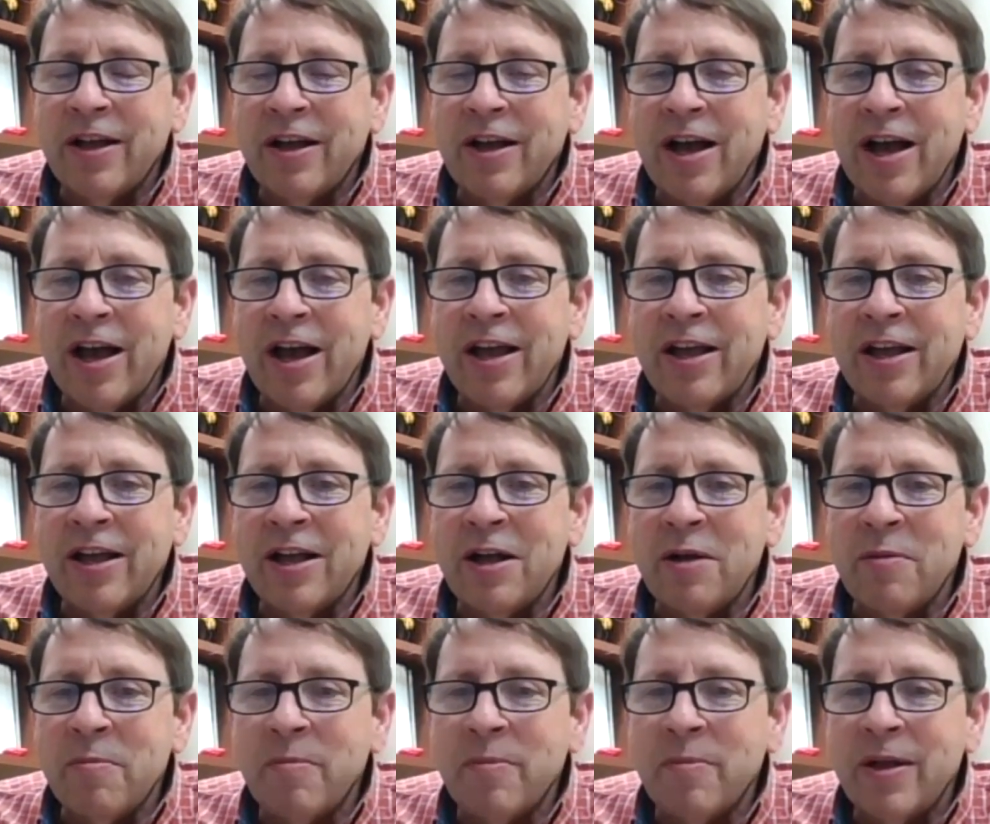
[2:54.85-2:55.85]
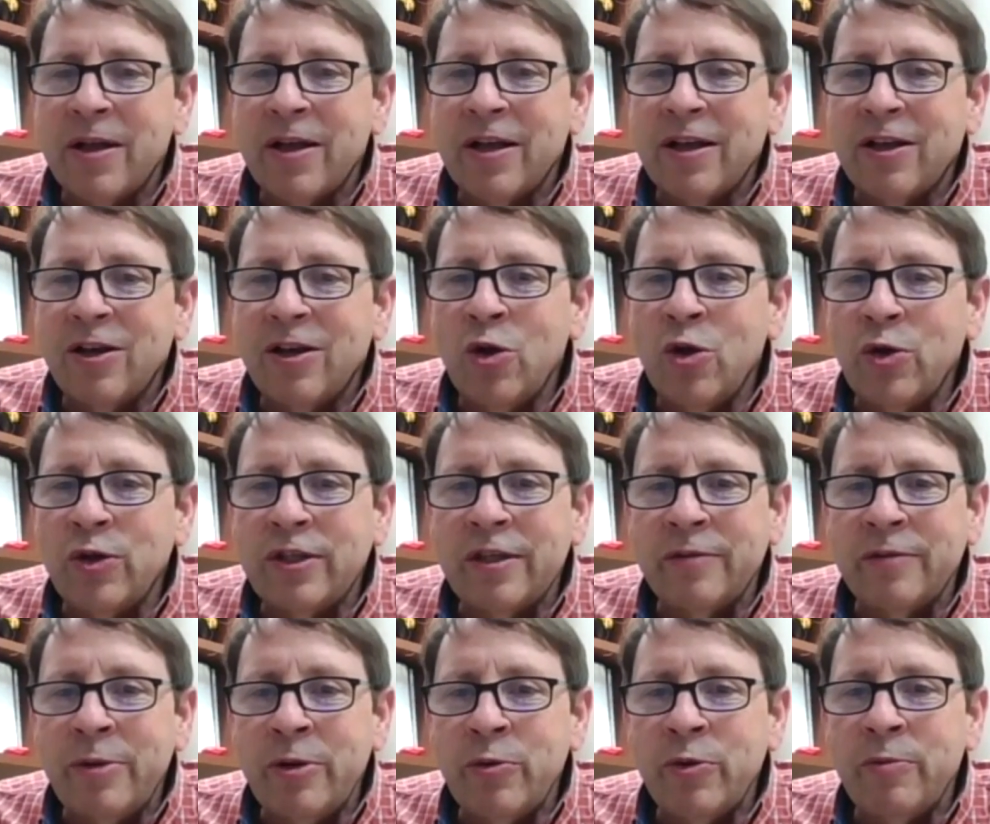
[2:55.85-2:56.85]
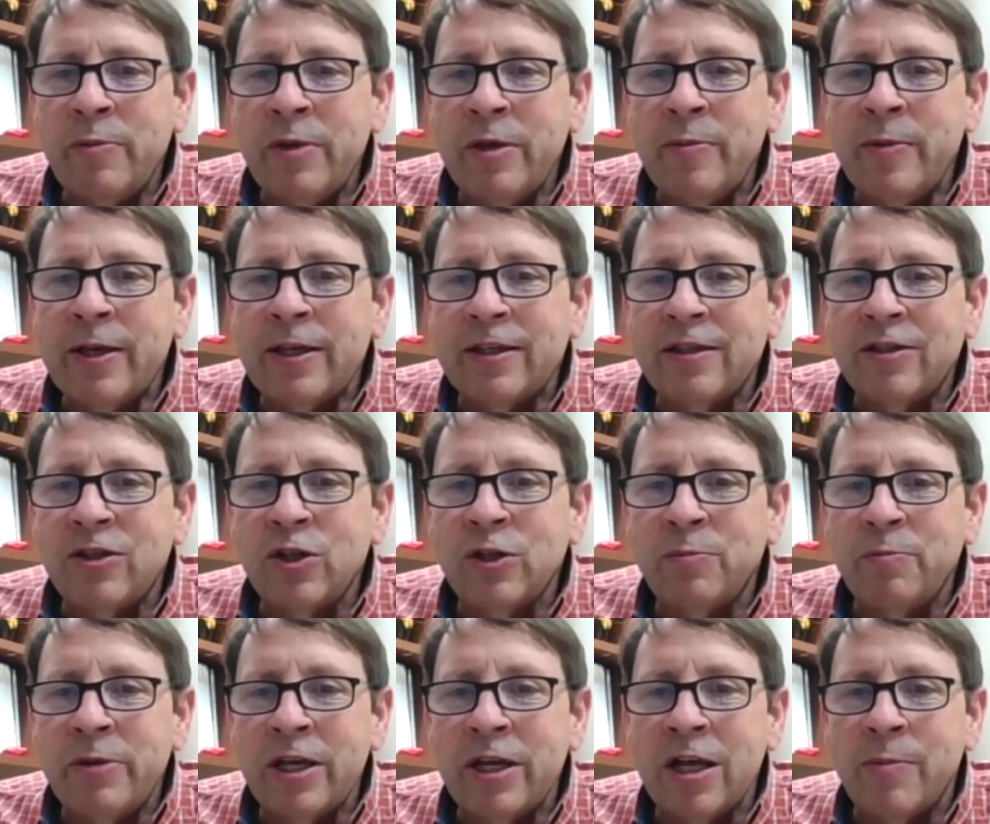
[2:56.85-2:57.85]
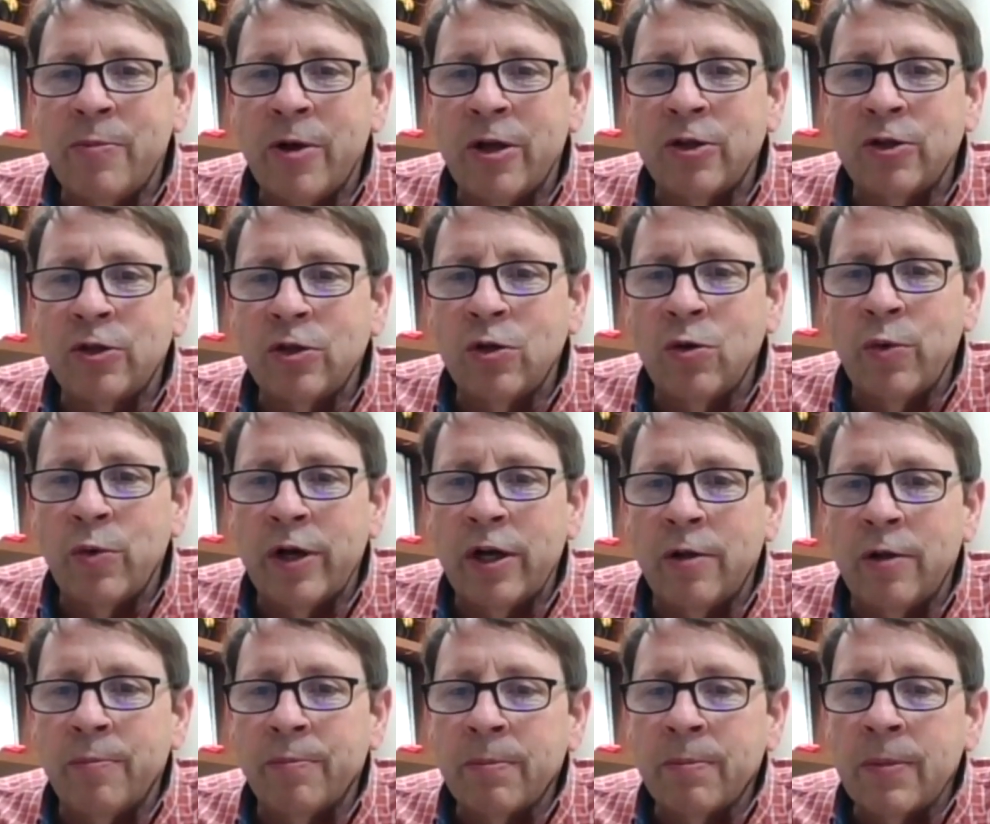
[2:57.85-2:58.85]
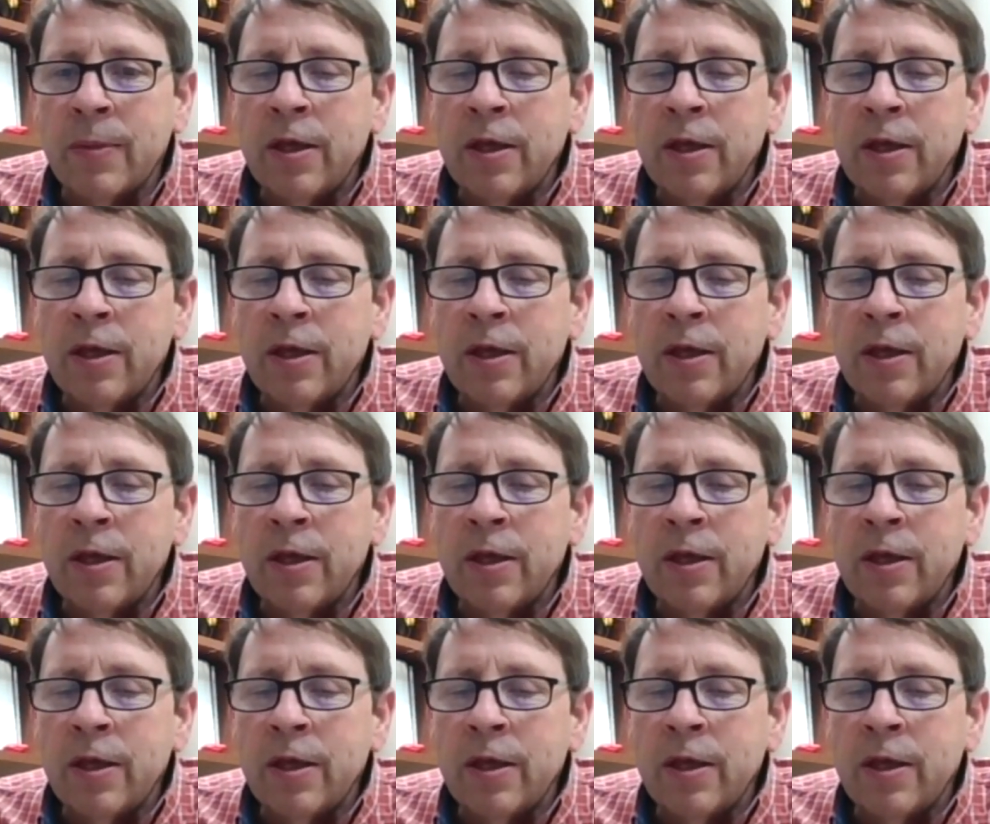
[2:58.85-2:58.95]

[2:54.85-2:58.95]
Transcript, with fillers: I um, noticed that people with BBS just pick up on so well.